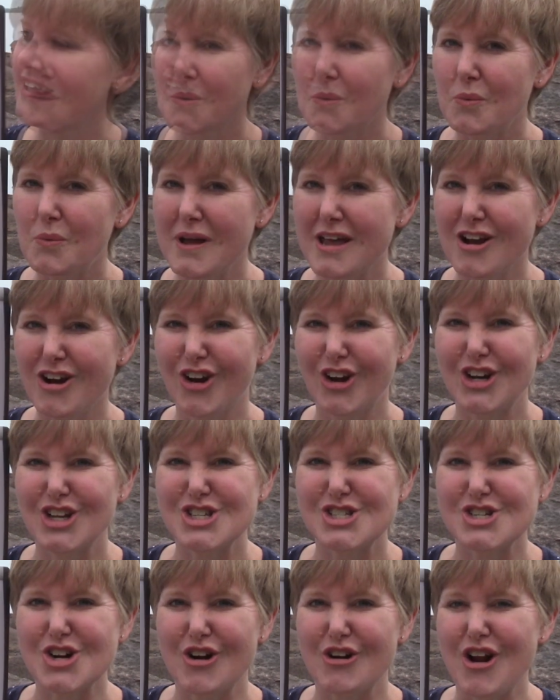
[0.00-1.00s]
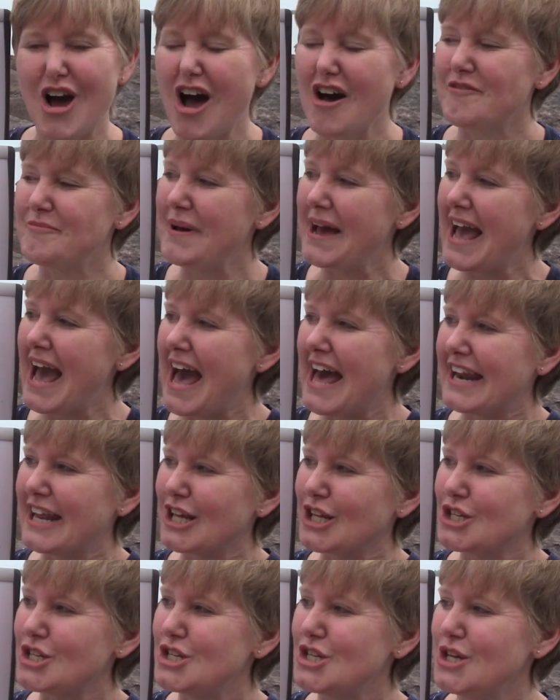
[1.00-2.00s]
We are going to start off by
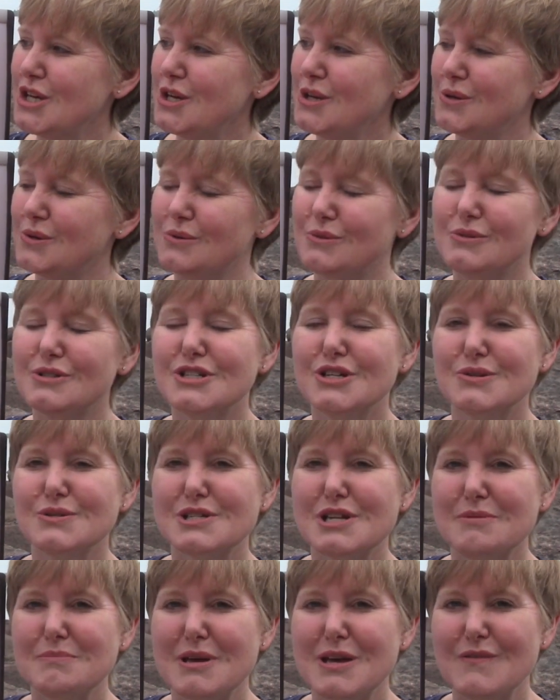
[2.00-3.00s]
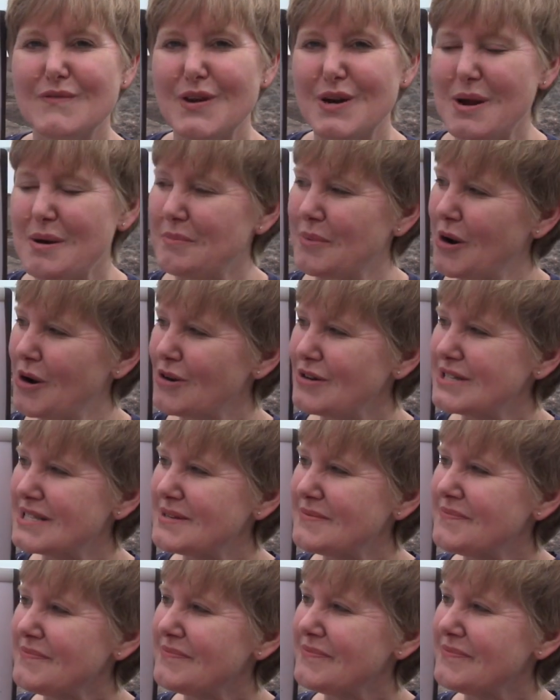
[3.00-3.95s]
adding two to some even numbers.